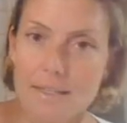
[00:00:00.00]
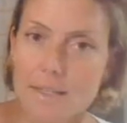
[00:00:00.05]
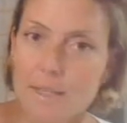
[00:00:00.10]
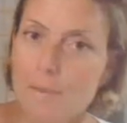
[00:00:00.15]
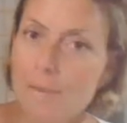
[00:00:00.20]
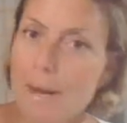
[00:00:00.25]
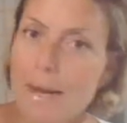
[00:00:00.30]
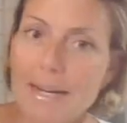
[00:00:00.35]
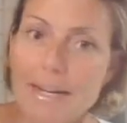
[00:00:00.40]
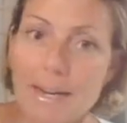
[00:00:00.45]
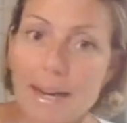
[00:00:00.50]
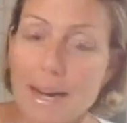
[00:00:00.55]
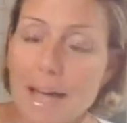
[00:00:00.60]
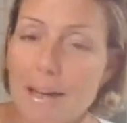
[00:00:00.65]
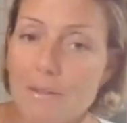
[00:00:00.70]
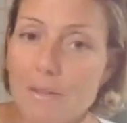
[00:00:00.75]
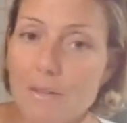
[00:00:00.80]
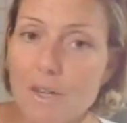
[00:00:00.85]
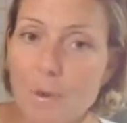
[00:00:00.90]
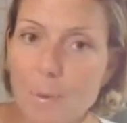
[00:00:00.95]
You might not
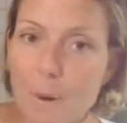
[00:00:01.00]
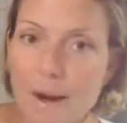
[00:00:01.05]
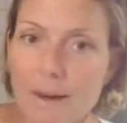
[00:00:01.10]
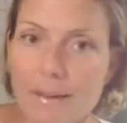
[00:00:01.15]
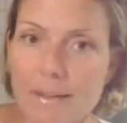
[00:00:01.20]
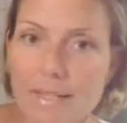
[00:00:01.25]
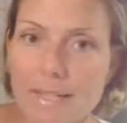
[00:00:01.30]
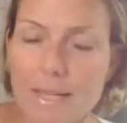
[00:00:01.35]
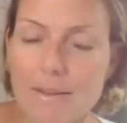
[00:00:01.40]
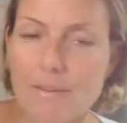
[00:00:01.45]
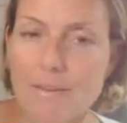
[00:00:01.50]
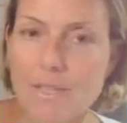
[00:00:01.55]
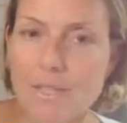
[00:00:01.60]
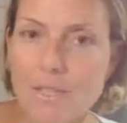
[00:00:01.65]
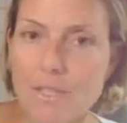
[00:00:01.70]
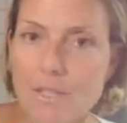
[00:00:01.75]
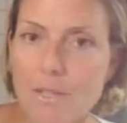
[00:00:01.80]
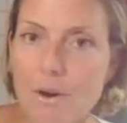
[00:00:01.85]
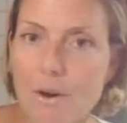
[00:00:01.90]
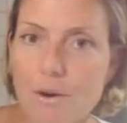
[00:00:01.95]
have an awareness of it to
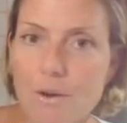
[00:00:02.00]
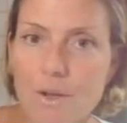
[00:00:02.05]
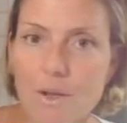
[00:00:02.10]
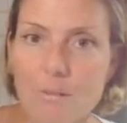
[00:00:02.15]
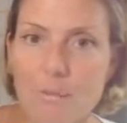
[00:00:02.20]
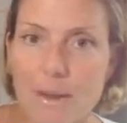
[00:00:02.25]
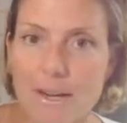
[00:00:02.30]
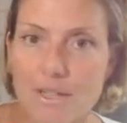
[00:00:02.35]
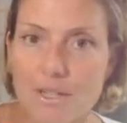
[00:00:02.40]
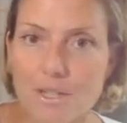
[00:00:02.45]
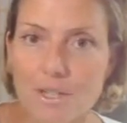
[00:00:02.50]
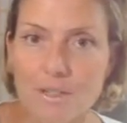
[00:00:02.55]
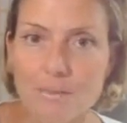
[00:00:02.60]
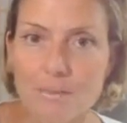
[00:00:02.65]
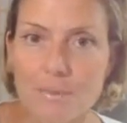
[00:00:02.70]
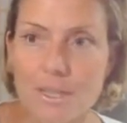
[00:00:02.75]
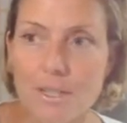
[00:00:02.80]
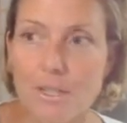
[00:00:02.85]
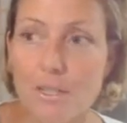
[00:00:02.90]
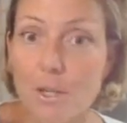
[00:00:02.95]
start. You might
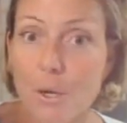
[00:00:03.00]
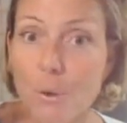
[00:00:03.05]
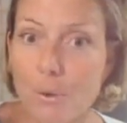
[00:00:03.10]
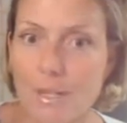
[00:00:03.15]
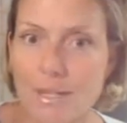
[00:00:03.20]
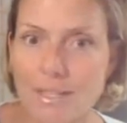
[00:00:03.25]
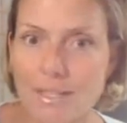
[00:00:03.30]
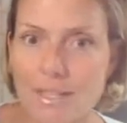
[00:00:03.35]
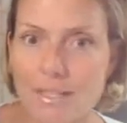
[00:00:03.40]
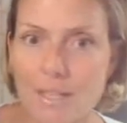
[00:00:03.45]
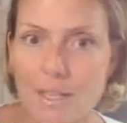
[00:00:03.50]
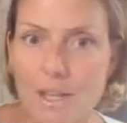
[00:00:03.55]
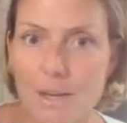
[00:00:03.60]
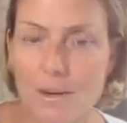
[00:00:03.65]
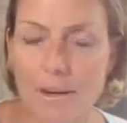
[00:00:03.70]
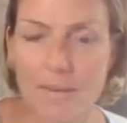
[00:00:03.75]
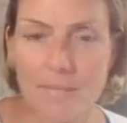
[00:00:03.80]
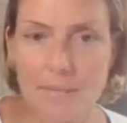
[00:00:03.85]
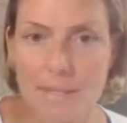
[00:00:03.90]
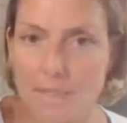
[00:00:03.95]
just be noticing that
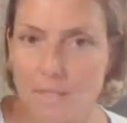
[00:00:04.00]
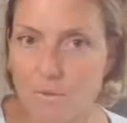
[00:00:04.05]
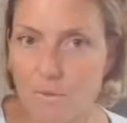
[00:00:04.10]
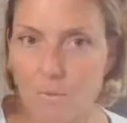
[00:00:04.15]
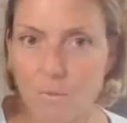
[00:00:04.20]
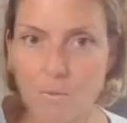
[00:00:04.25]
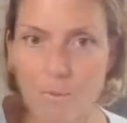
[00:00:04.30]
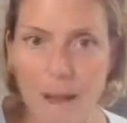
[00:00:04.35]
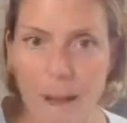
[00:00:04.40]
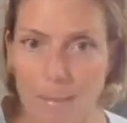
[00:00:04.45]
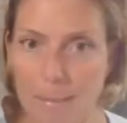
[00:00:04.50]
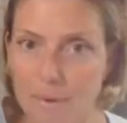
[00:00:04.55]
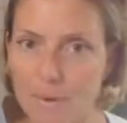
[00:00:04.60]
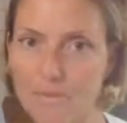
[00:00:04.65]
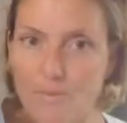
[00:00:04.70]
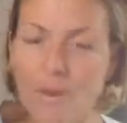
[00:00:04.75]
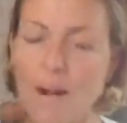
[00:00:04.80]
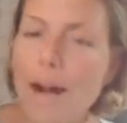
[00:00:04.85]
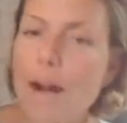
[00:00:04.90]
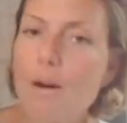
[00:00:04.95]
you've got this rapid
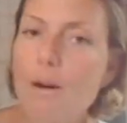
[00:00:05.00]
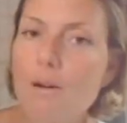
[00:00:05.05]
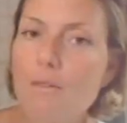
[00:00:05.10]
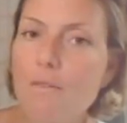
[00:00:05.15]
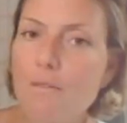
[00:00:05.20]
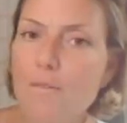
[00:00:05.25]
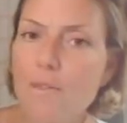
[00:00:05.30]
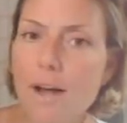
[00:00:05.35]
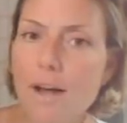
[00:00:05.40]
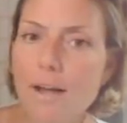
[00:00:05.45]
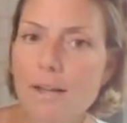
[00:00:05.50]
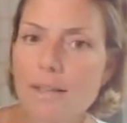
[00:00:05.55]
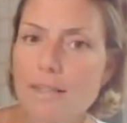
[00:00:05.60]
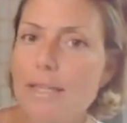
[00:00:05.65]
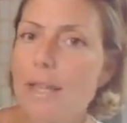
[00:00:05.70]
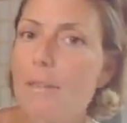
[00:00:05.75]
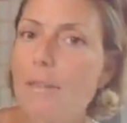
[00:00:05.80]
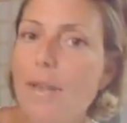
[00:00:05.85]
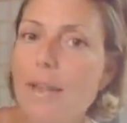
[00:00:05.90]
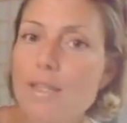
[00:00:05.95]
fire of thoughts,
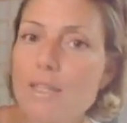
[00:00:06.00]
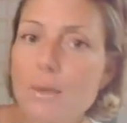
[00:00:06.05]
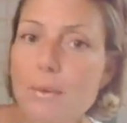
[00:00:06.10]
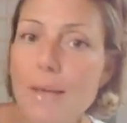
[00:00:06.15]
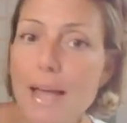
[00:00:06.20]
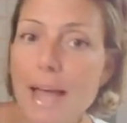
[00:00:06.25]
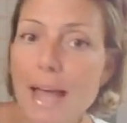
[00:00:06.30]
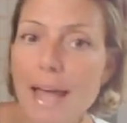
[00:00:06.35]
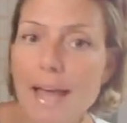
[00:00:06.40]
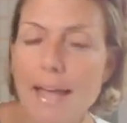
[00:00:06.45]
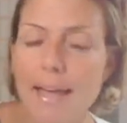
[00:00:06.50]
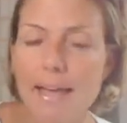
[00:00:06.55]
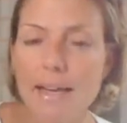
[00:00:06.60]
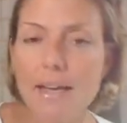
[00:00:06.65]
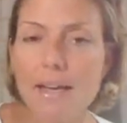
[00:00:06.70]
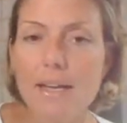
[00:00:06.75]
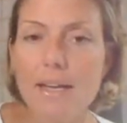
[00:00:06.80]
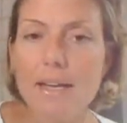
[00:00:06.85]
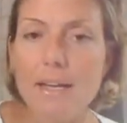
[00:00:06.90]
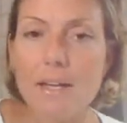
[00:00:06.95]
and that's okay.
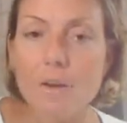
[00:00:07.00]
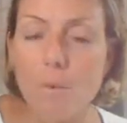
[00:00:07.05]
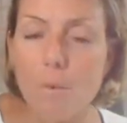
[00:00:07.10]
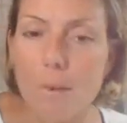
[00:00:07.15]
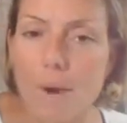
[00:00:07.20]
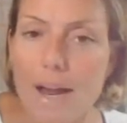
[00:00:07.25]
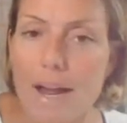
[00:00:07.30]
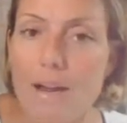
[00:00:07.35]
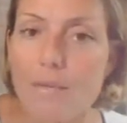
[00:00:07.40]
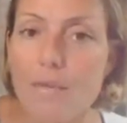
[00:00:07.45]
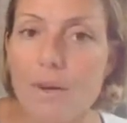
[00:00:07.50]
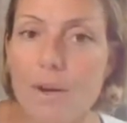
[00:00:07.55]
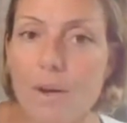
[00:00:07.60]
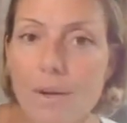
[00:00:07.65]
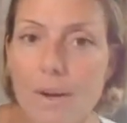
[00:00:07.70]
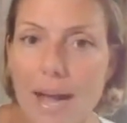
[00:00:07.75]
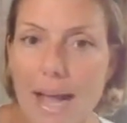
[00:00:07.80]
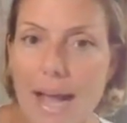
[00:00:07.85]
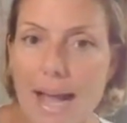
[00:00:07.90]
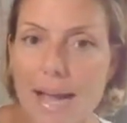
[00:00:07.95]
Wherever
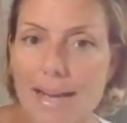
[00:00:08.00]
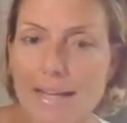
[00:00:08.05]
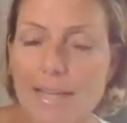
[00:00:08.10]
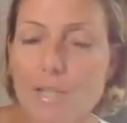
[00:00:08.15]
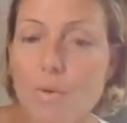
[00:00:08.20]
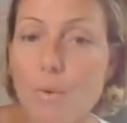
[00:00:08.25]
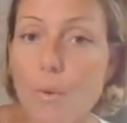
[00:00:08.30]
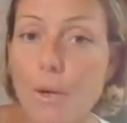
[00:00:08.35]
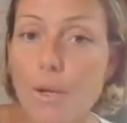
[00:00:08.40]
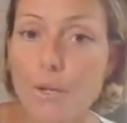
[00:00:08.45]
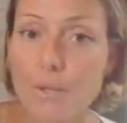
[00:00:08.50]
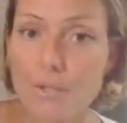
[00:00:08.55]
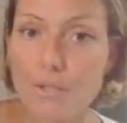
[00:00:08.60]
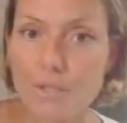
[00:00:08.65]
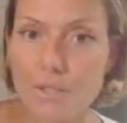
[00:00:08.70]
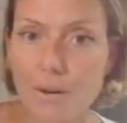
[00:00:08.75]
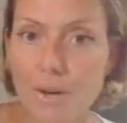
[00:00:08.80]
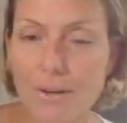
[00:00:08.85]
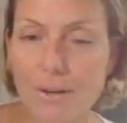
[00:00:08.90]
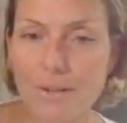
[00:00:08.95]
you're at is where you
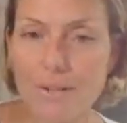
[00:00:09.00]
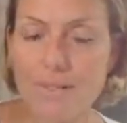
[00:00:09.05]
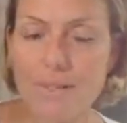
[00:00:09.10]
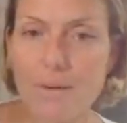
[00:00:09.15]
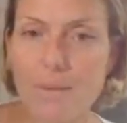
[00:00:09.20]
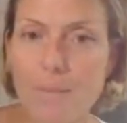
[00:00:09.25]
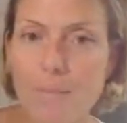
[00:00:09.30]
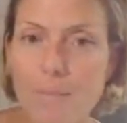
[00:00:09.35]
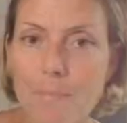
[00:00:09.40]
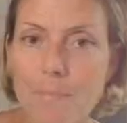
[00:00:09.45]
start,